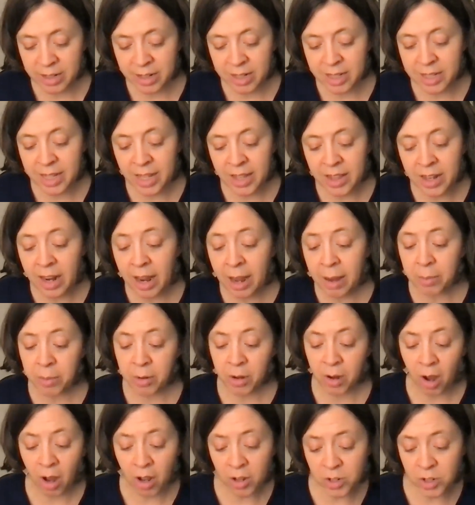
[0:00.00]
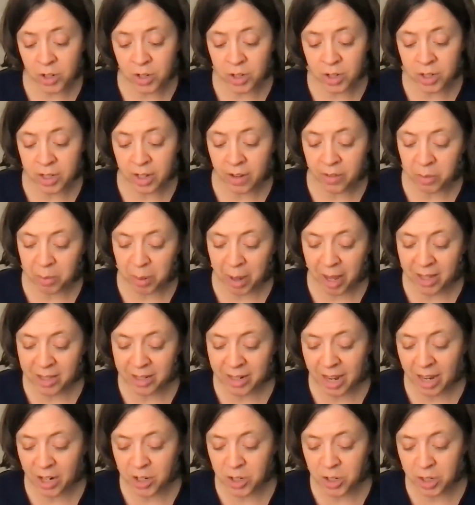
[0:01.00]
to say that I am conscious of a past
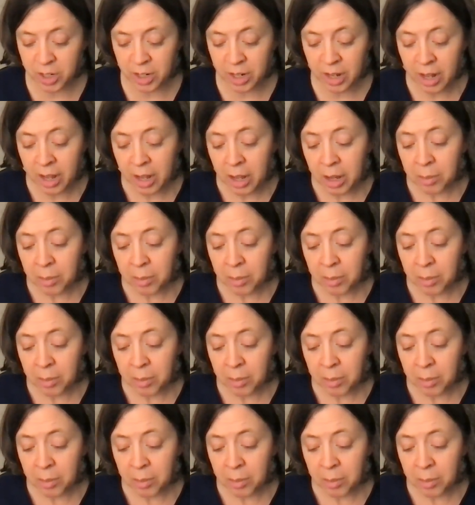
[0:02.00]
action